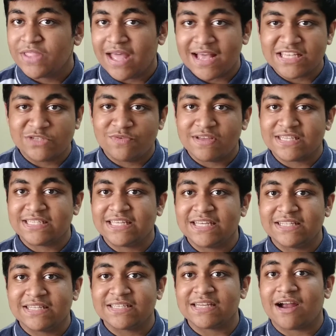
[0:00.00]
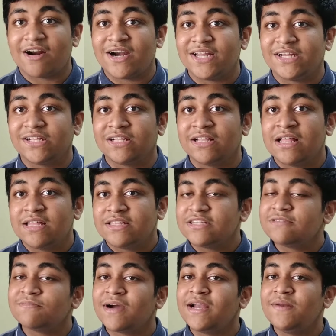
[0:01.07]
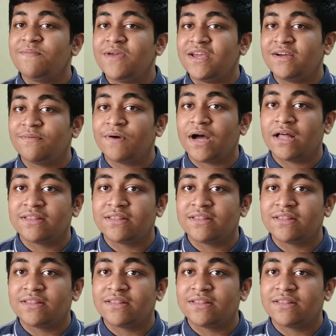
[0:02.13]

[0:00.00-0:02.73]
As we are seeing this article, this might make